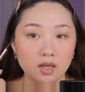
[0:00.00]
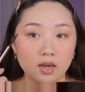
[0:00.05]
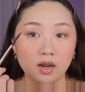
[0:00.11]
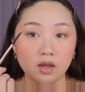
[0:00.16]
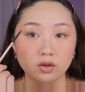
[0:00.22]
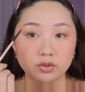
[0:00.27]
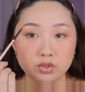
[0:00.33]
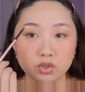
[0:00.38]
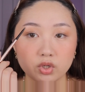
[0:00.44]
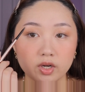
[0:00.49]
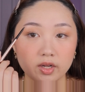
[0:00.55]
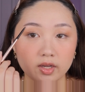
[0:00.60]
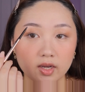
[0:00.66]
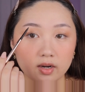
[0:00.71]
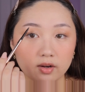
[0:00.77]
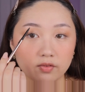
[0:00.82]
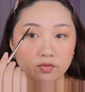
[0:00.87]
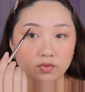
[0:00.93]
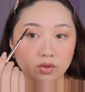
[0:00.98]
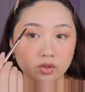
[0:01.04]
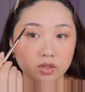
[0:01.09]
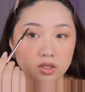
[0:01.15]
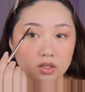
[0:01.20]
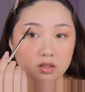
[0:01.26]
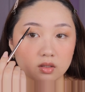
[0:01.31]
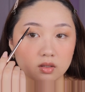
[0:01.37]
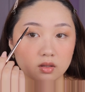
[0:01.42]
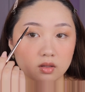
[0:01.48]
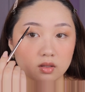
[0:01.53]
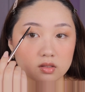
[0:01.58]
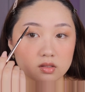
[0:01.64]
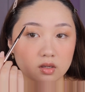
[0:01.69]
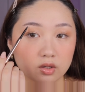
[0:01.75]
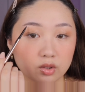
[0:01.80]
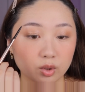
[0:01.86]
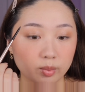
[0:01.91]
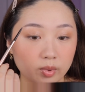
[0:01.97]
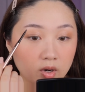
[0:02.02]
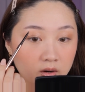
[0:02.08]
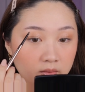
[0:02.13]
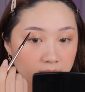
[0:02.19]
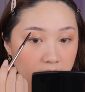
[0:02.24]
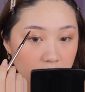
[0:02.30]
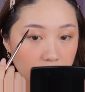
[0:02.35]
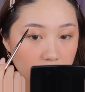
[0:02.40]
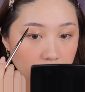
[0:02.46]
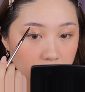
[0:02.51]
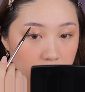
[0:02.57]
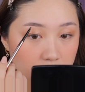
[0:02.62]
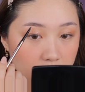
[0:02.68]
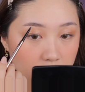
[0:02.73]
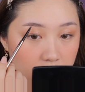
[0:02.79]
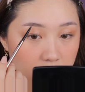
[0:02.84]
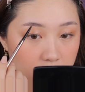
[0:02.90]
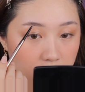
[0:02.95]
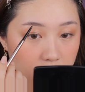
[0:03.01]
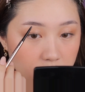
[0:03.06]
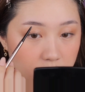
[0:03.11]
And I also try to kind of fill in this under part of my arch to kind of like